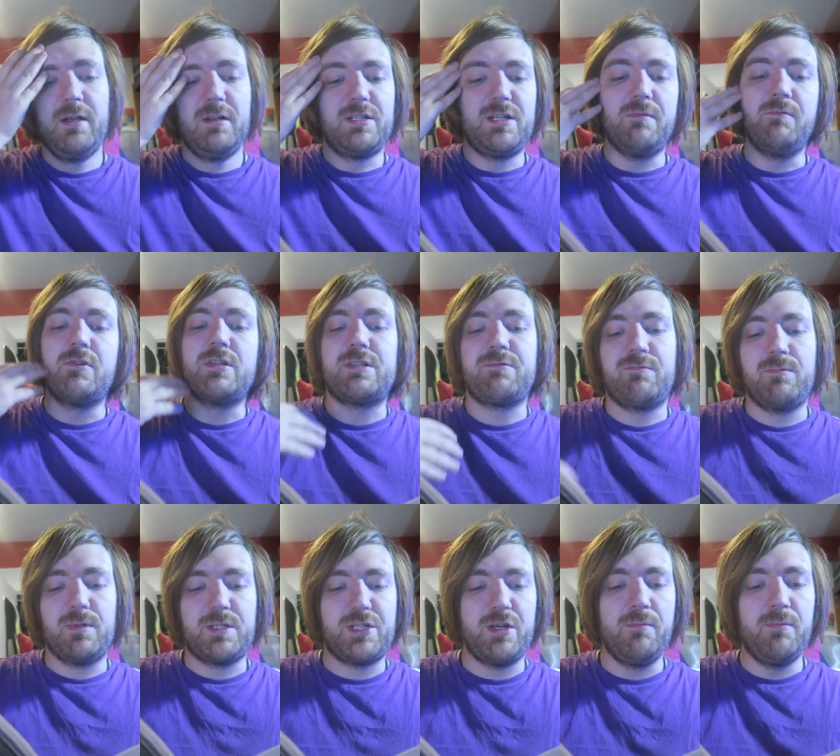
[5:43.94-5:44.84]

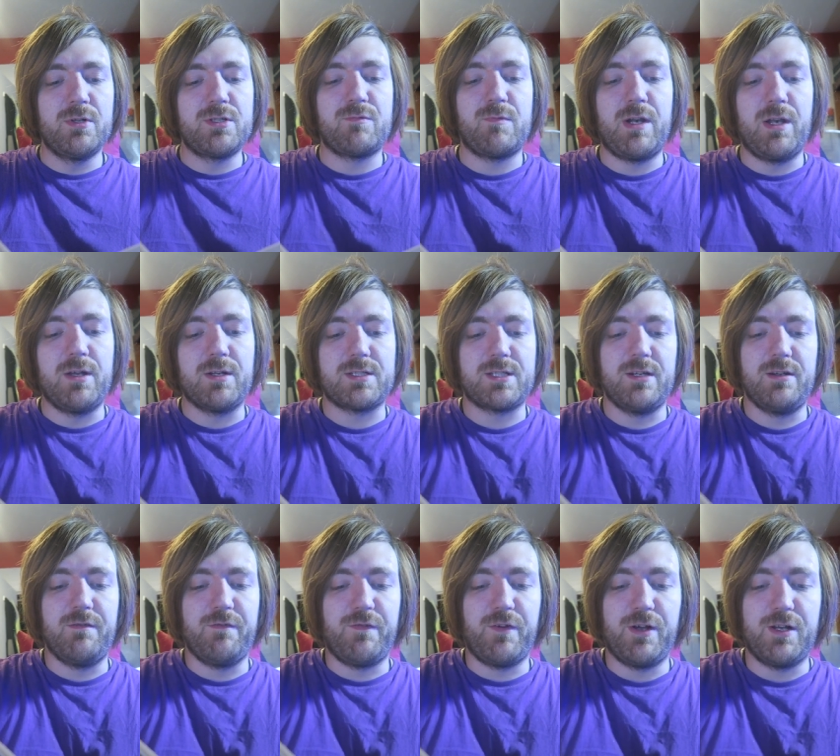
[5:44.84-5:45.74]
Jim was
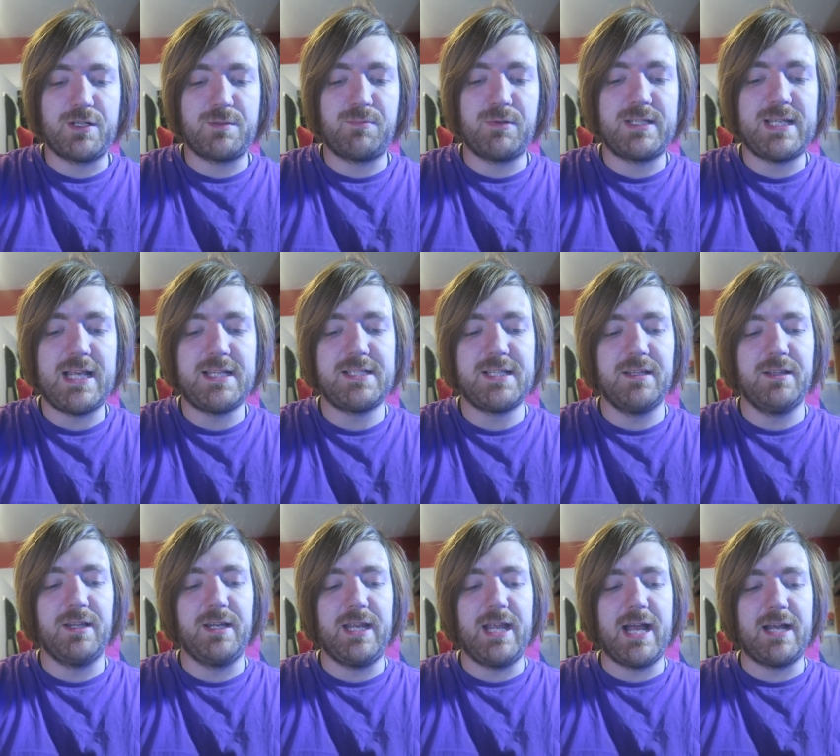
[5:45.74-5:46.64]
reluctant at first, protesting
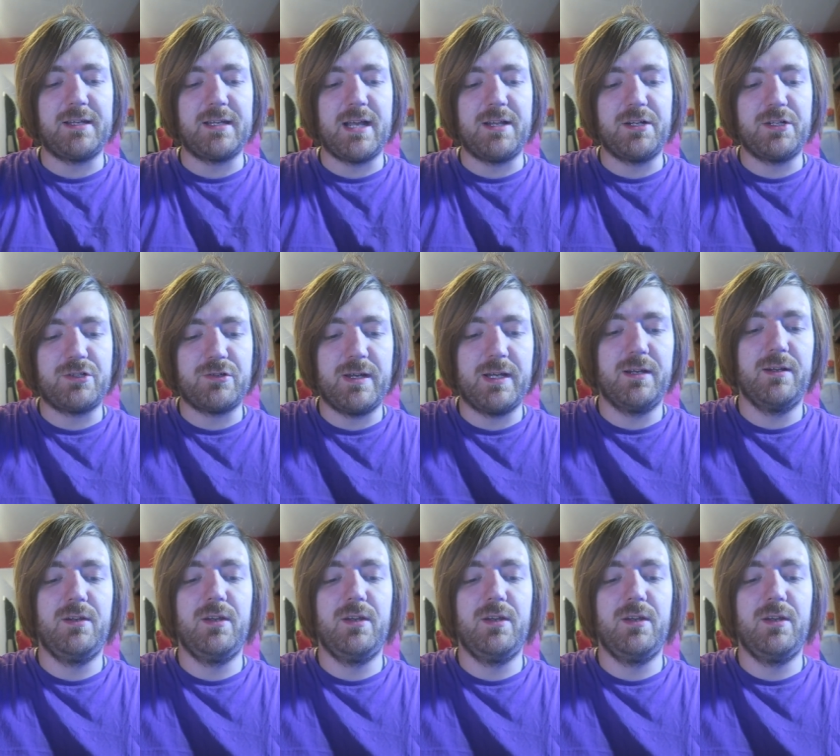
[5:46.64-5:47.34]
that he hadn't had a drink,